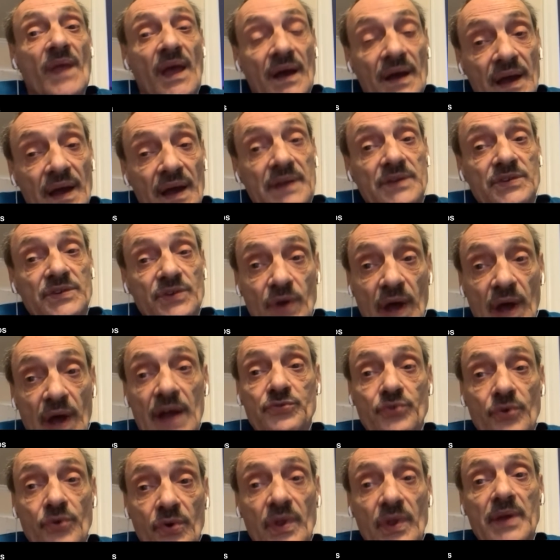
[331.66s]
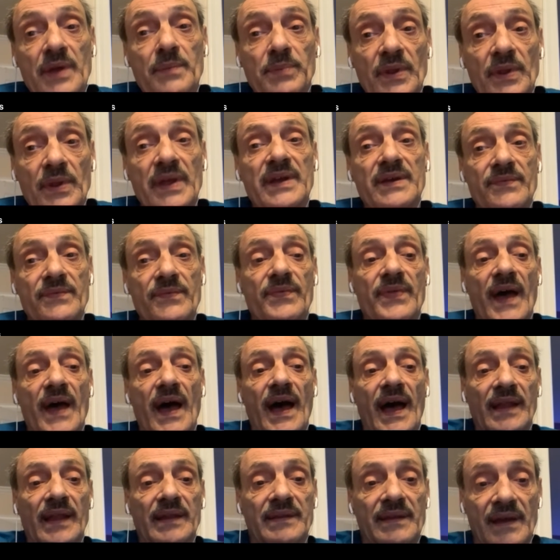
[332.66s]
I truly believe
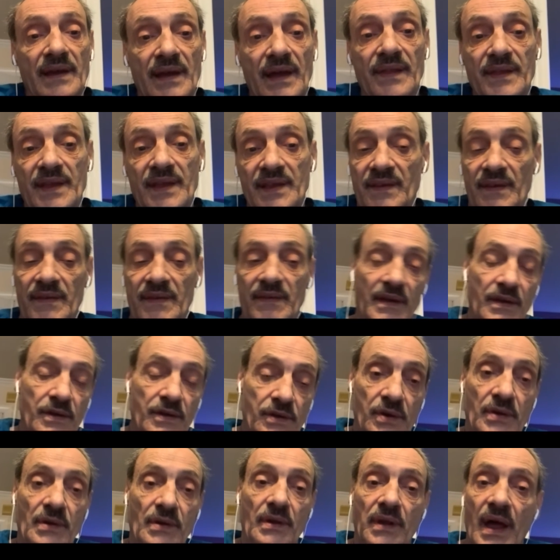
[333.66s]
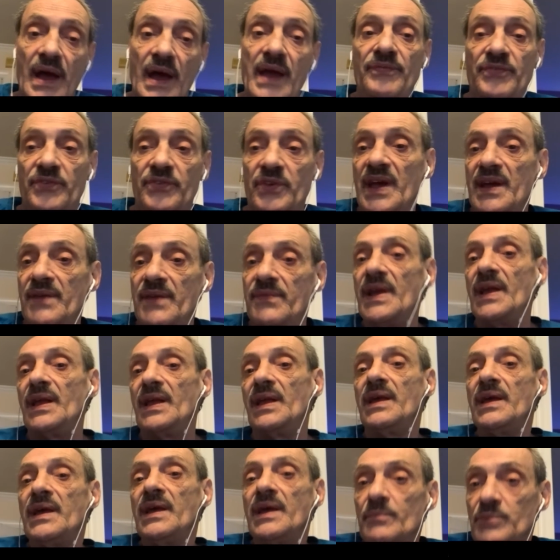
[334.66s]
that this is a good
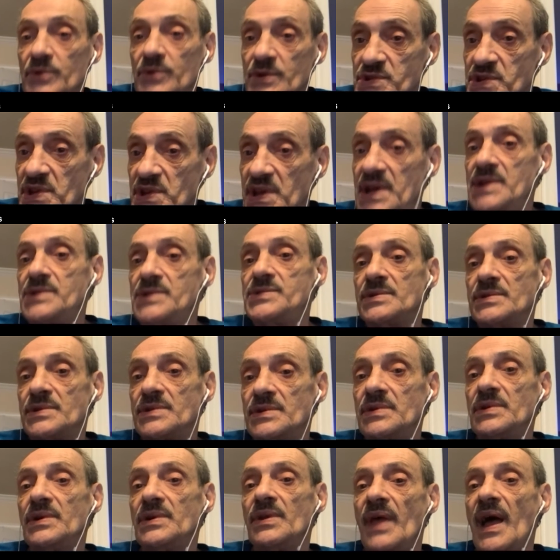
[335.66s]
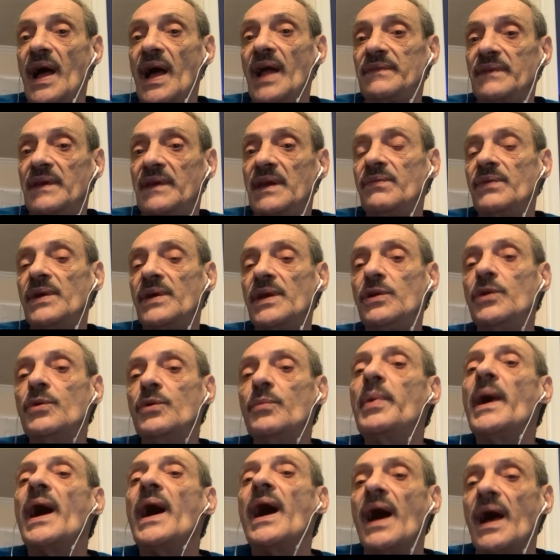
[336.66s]
life-saving procedure that's giving you
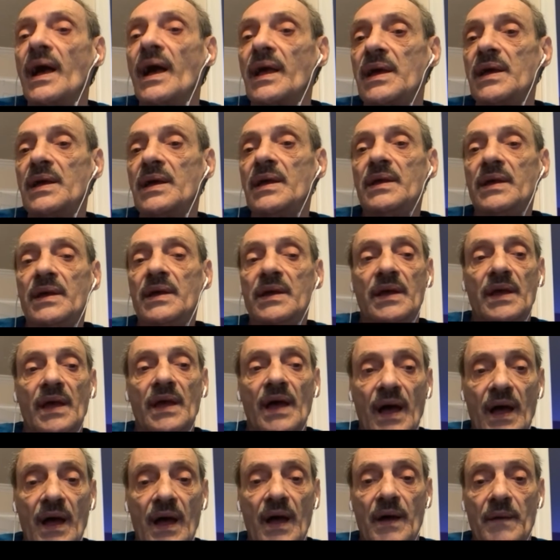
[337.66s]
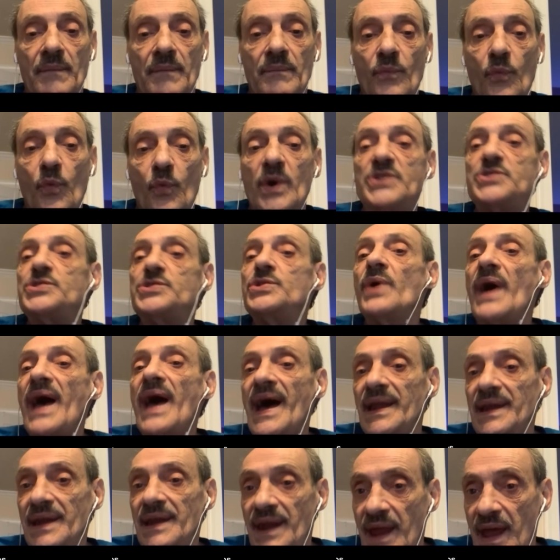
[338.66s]
back what you
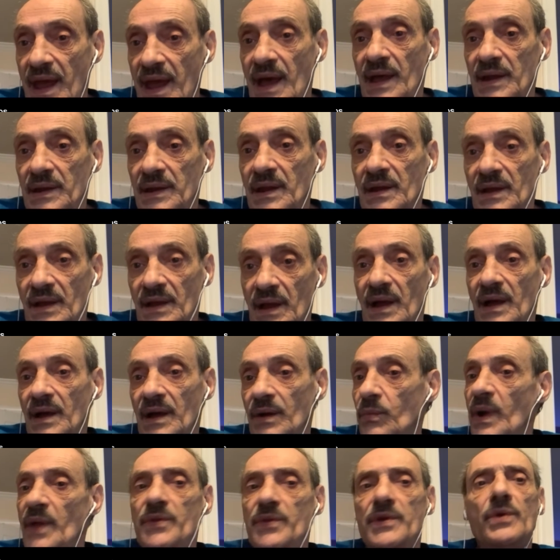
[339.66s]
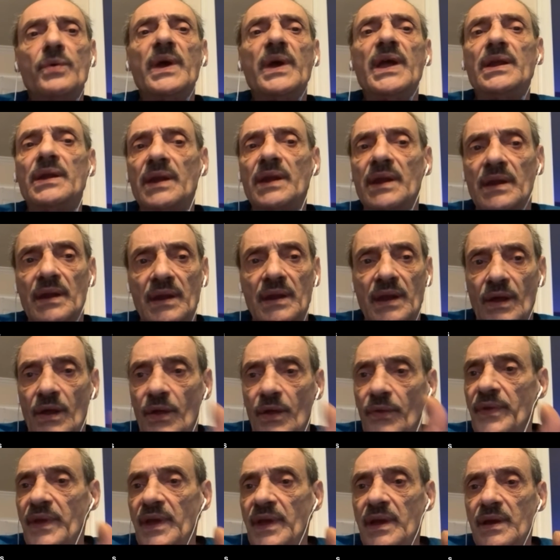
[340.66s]
hadn't had, whether you eat
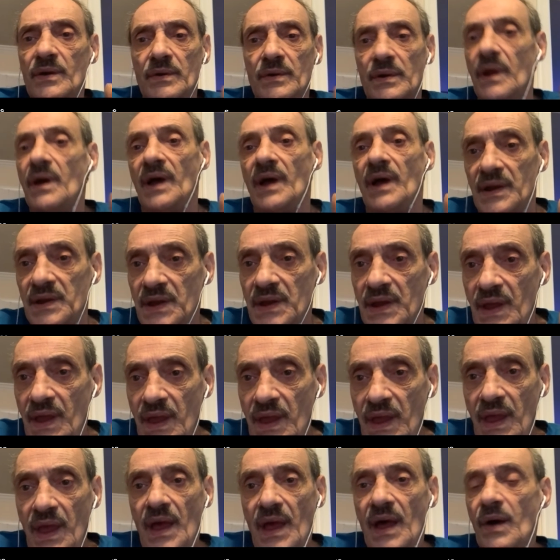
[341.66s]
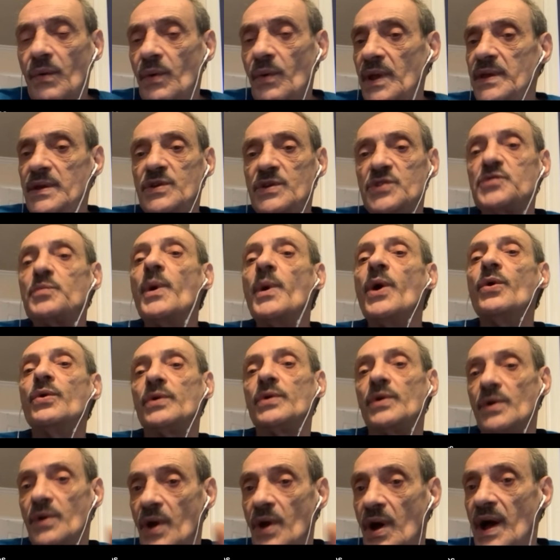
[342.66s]
healthy or not, whether you smoke
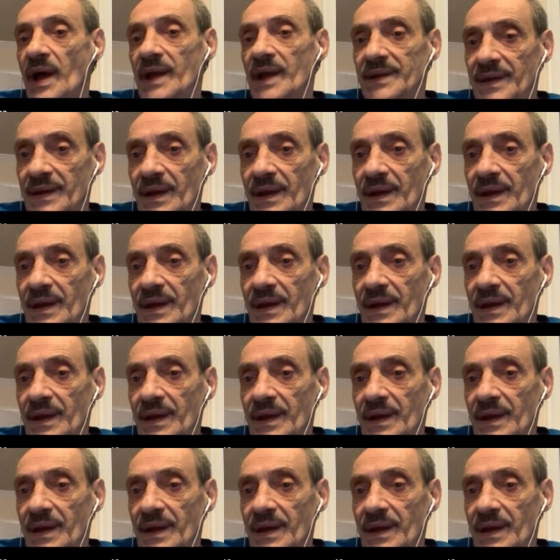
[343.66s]
or not.